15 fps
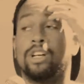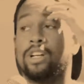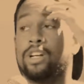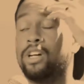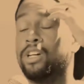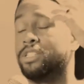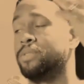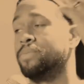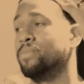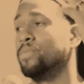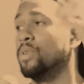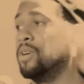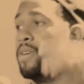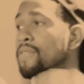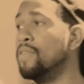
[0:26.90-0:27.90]
Because,
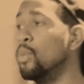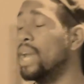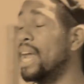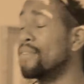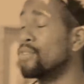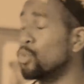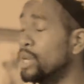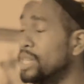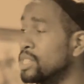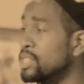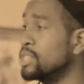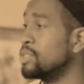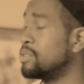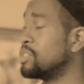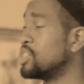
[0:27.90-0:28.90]
for whatever reason,